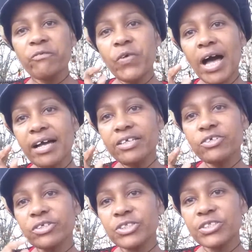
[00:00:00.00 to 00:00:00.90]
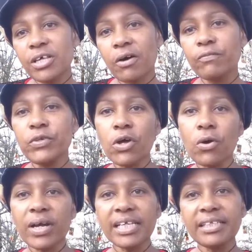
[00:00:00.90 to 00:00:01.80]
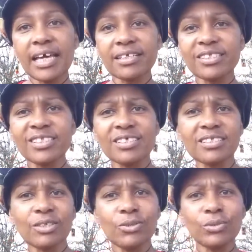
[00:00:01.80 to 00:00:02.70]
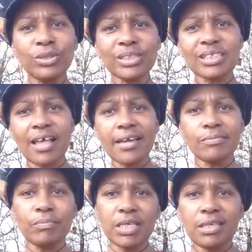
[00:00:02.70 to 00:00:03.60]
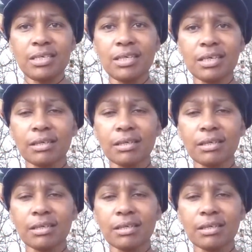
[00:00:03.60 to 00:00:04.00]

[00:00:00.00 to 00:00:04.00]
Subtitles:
Find yourself knowing that a sister who looks like me,